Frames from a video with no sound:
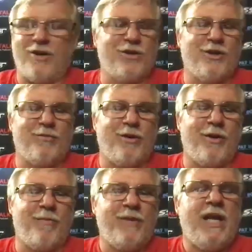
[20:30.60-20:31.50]
all good,
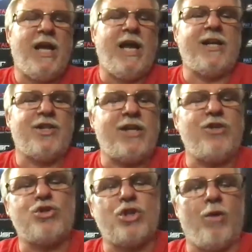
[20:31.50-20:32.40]
brother. Hey, thank
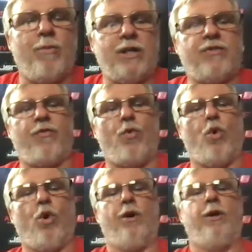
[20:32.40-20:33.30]
you so much
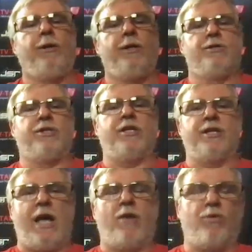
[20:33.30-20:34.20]
for sitting
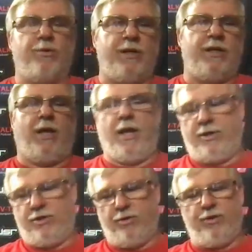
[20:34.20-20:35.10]
down with me
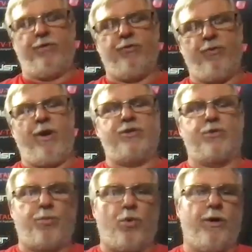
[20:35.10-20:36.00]
and doing the race
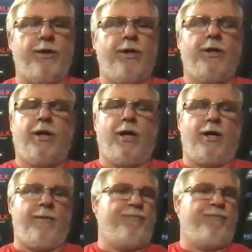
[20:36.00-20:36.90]
report.
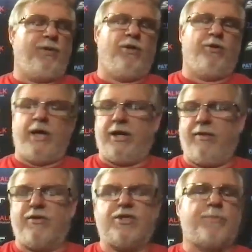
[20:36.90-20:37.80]
Um, you know, got to
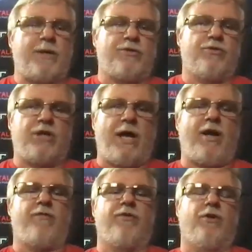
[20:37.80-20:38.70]
give a special shout
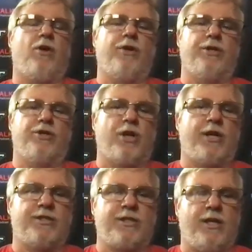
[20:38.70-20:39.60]
out for Logan to try
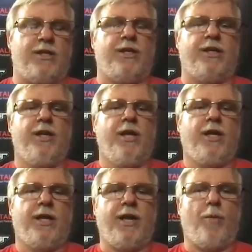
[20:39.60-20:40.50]
to stand in and
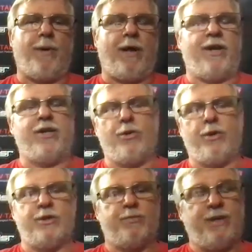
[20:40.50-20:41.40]
and help out. I know
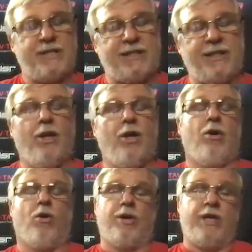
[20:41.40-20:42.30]
he was busy,
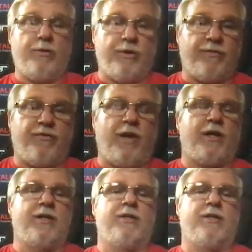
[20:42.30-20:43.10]
or he would have uh,